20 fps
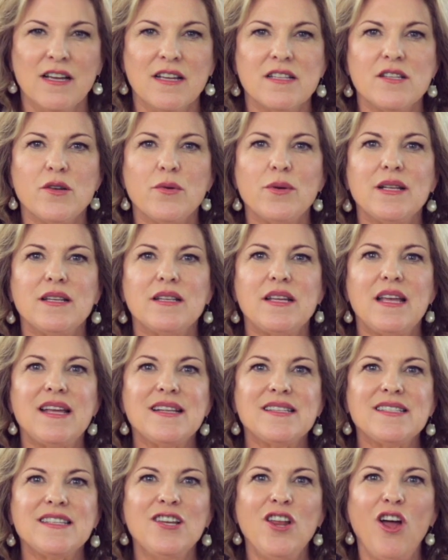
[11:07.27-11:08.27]
So it,
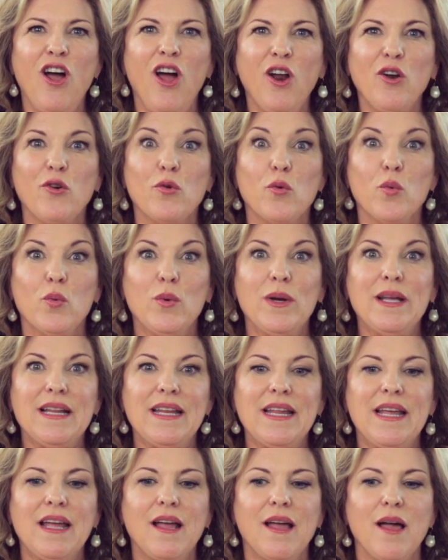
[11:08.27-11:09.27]
it's not
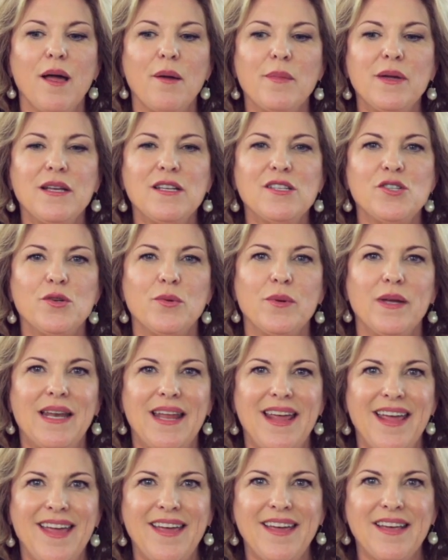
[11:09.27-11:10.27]
really coming to
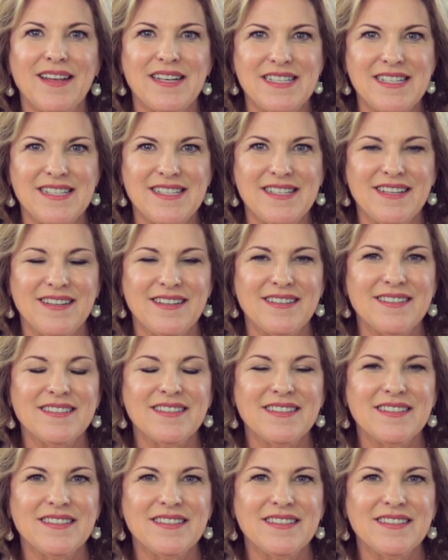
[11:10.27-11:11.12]
an end,